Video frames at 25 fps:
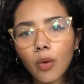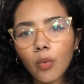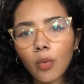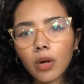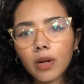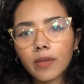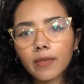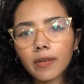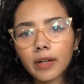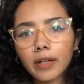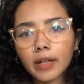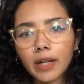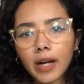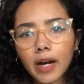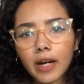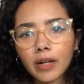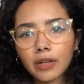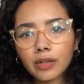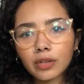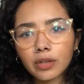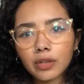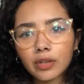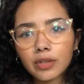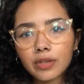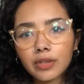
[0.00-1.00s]
one of our
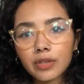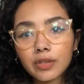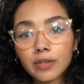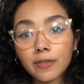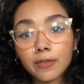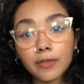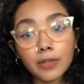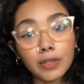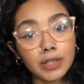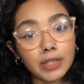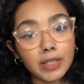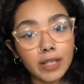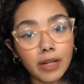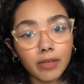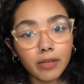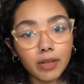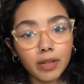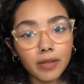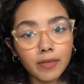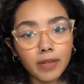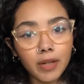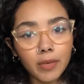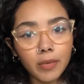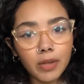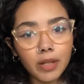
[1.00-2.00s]
characters, the first narrative
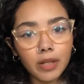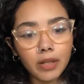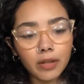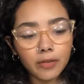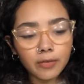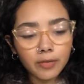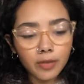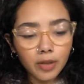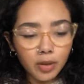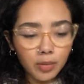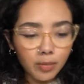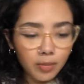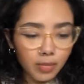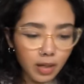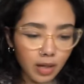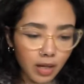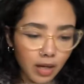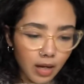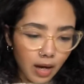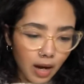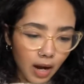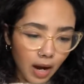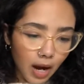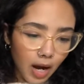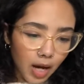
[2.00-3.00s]
that we hear from,
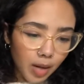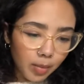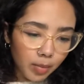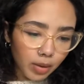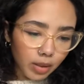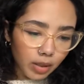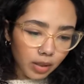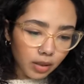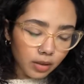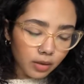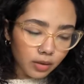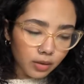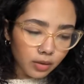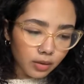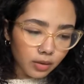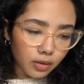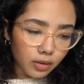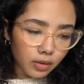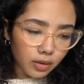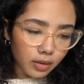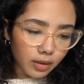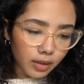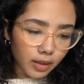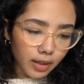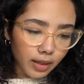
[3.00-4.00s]
Ama,
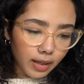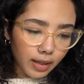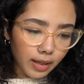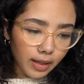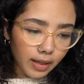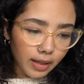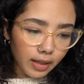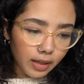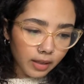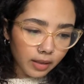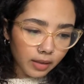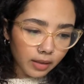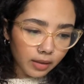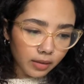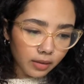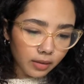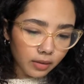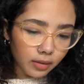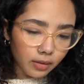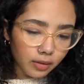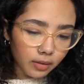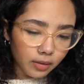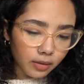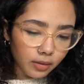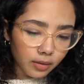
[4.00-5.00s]
and
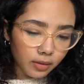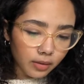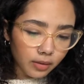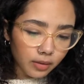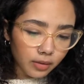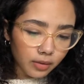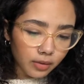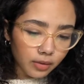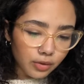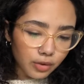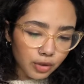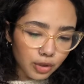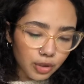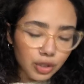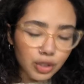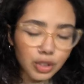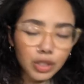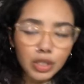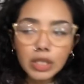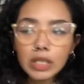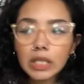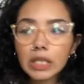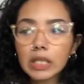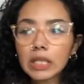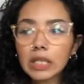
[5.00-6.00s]

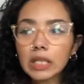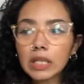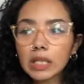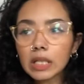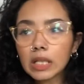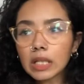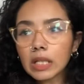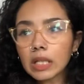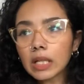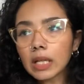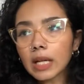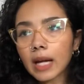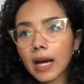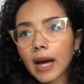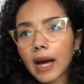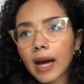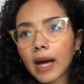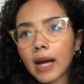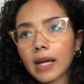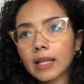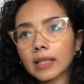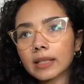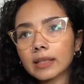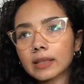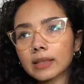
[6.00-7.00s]
she
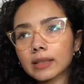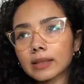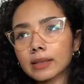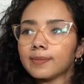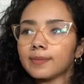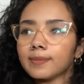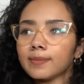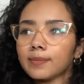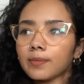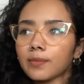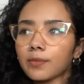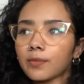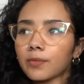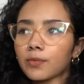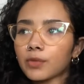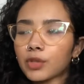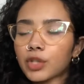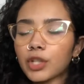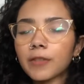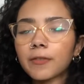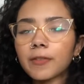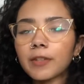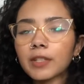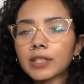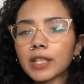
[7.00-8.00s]

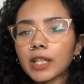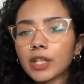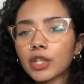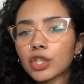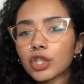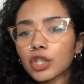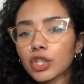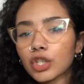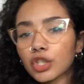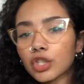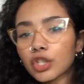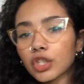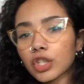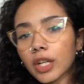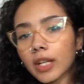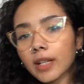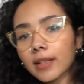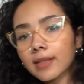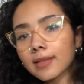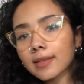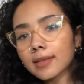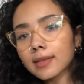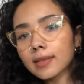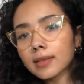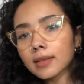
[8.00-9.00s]
feels like she's
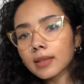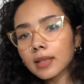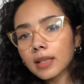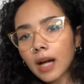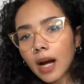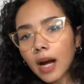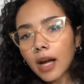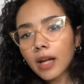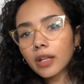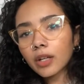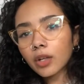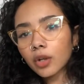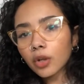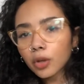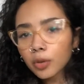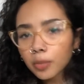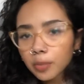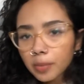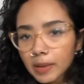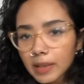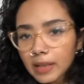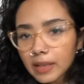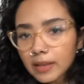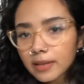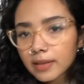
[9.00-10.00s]
just gotten her
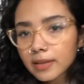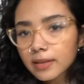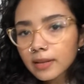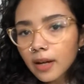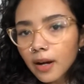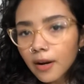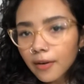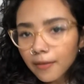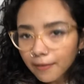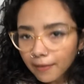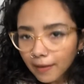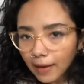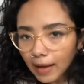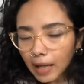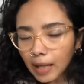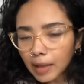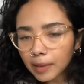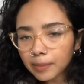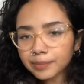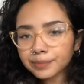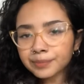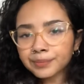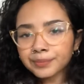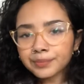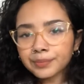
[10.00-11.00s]
piece of
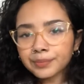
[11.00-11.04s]
fame.